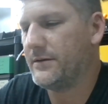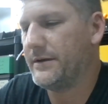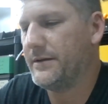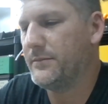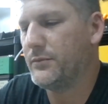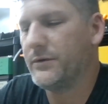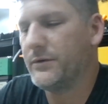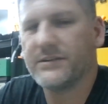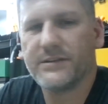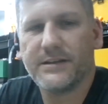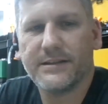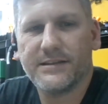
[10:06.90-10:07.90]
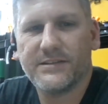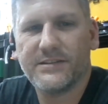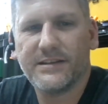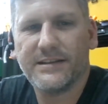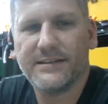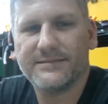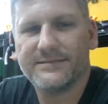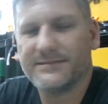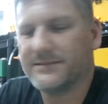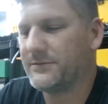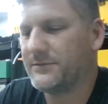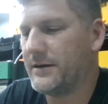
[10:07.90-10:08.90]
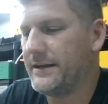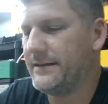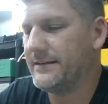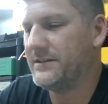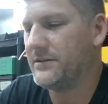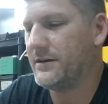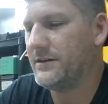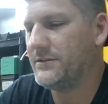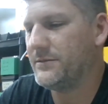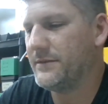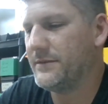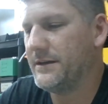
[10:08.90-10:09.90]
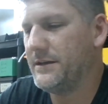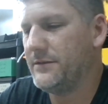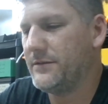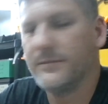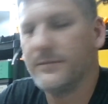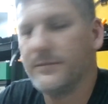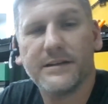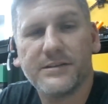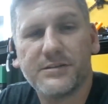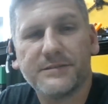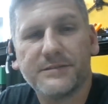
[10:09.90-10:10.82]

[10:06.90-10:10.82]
out my endpoints and get this thing right. That's awesome. Thank you very much.